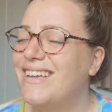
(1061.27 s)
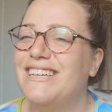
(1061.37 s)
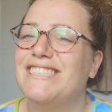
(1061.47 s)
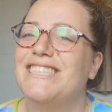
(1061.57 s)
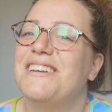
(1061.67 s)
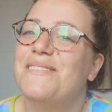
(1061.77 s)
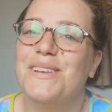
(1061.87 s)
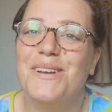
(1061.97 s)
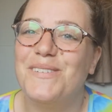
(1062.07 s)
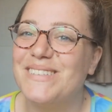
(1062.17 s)
I don't
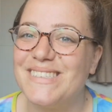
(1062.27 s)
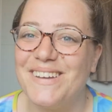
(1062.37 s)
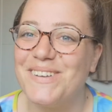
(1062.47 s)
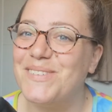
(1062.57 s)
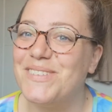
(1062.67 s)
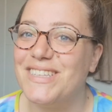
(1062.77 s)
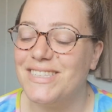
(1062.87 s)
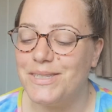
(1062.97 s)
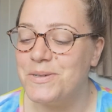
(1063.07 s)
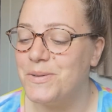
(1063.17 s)
know what's going on with this
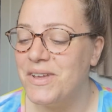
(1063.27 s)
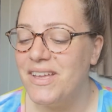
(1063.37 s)
school.